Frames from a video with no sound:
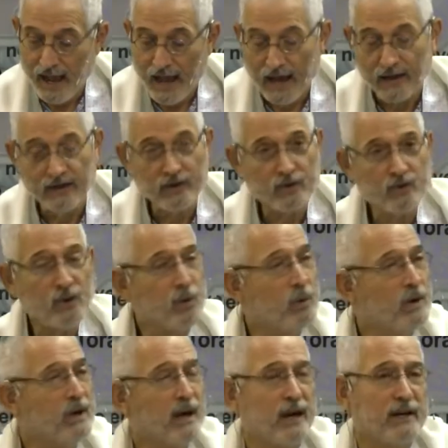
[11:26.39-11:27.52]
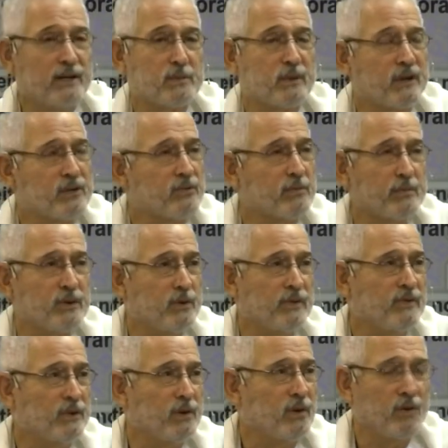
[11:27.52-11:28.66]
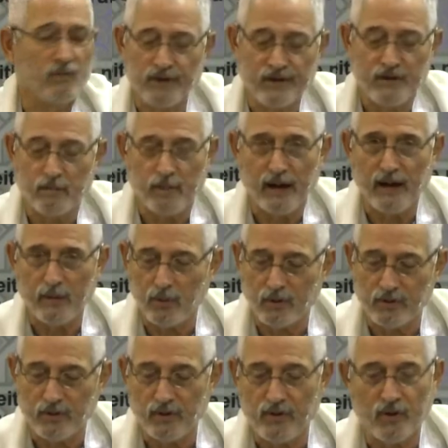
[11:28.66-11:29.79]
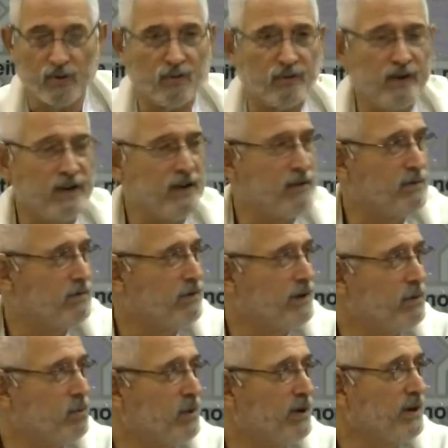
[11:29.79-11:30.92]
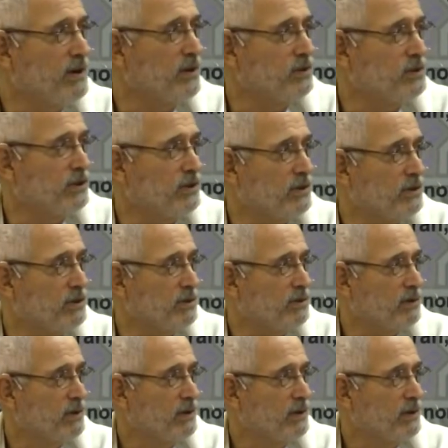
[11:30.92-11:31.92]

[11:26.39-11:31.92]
How do you know what God expects from you if you don't read the Bible and you don't need, read what He tells you to do?